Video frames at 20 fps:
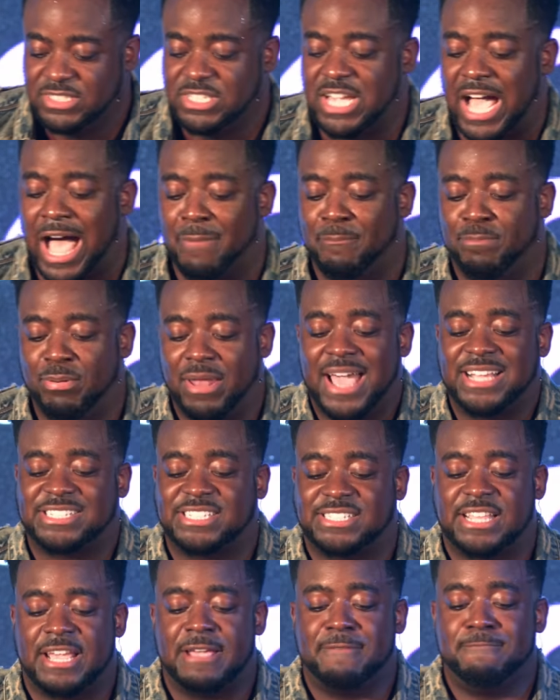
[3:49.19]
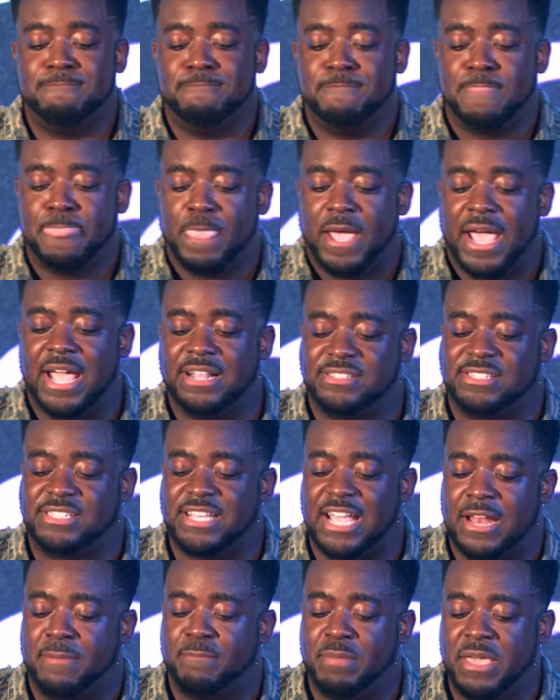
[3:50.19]
God blessed them and
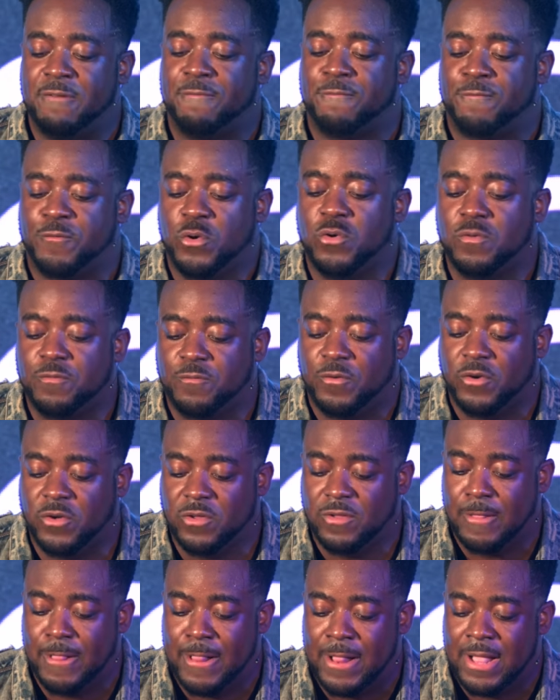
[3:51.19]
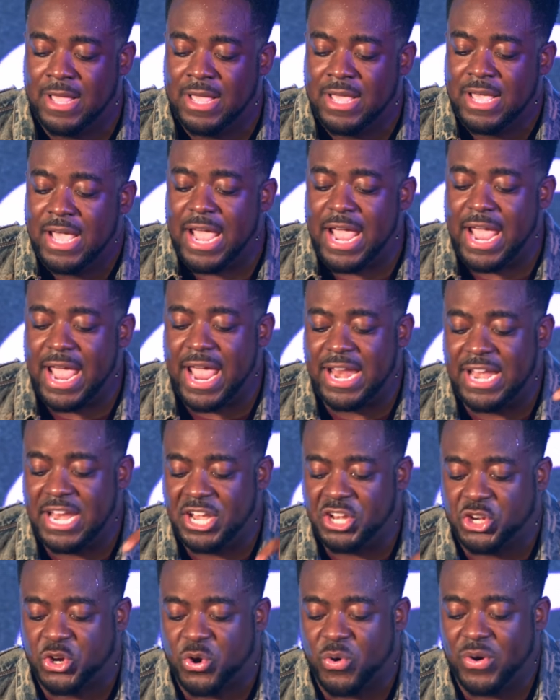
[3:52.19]
said, be fruitful and
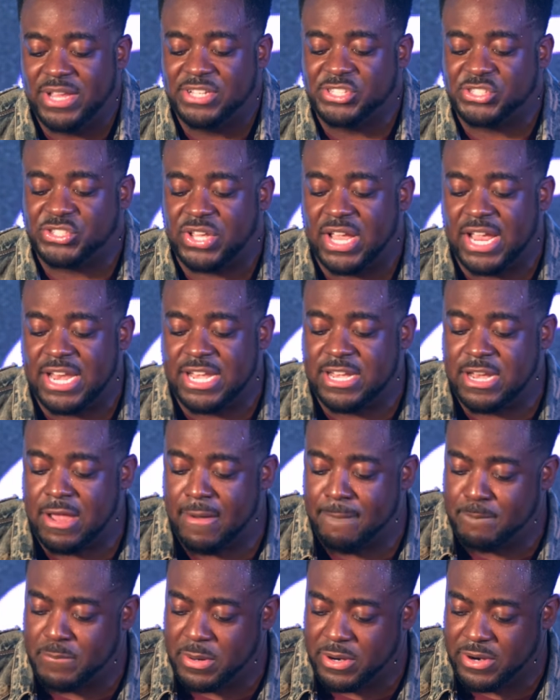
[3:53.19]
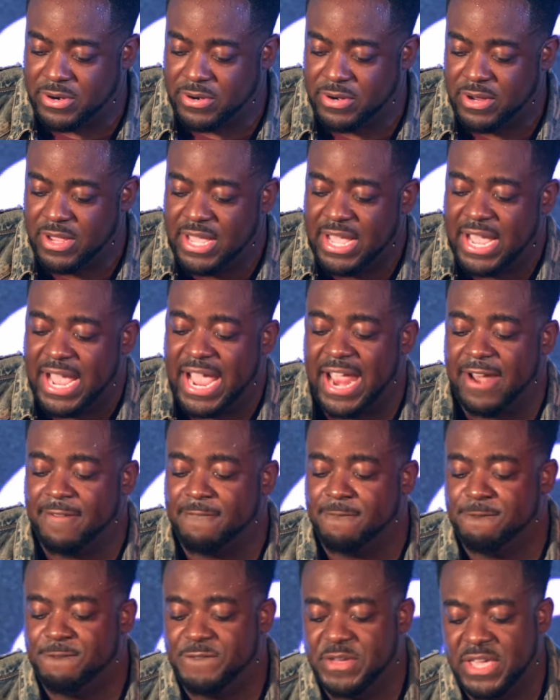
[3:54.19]
increase in number,
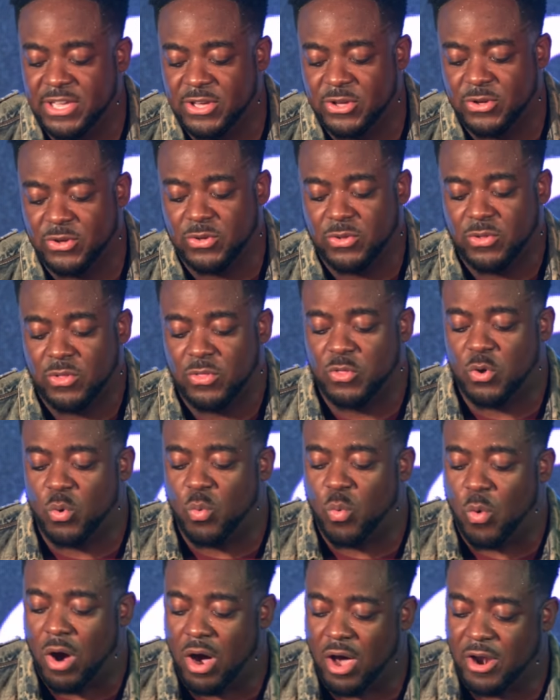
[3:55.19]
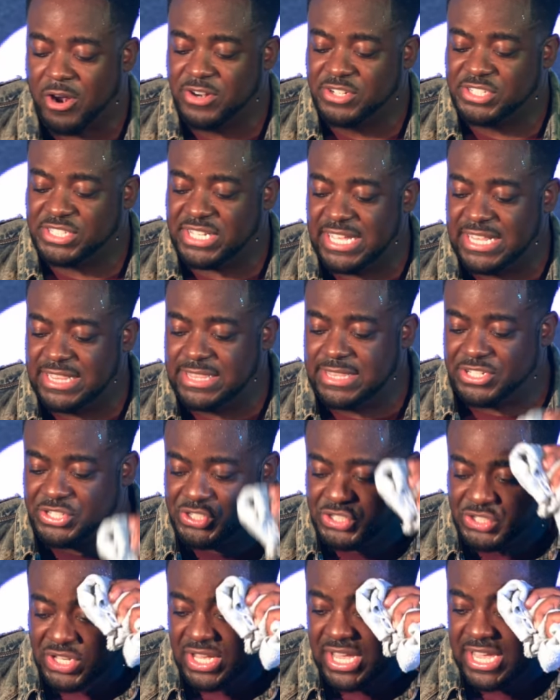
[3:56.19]
and fill the waters in the
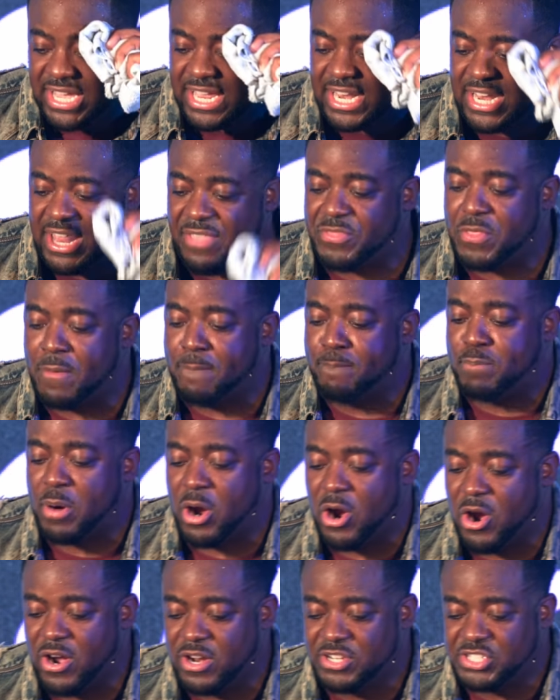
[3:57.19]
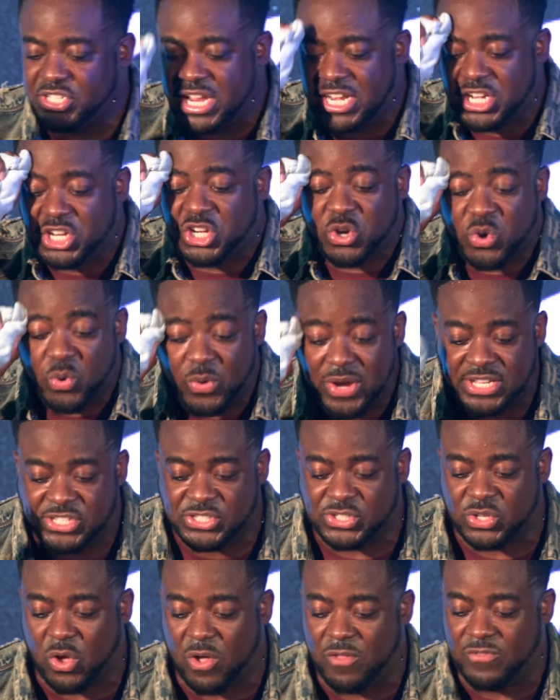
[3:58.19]
sea, and let the birds
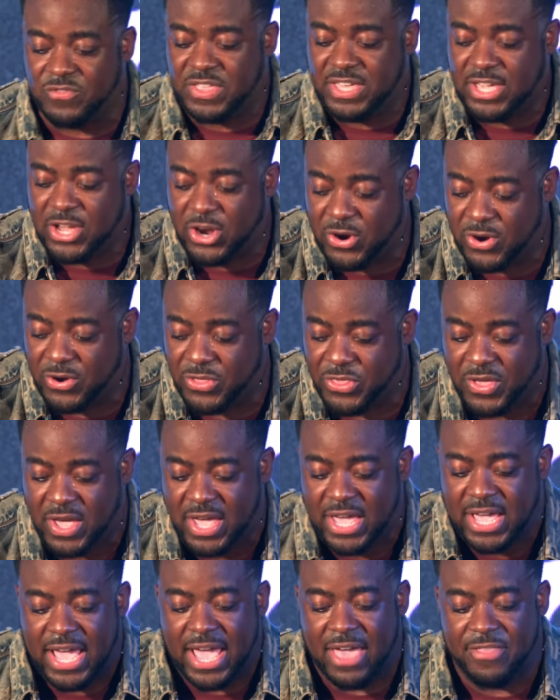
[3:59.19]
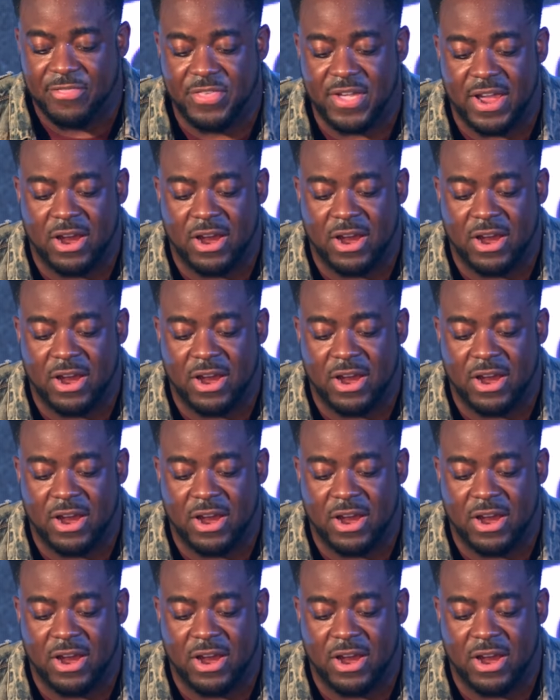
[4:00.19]
increase on the earth. And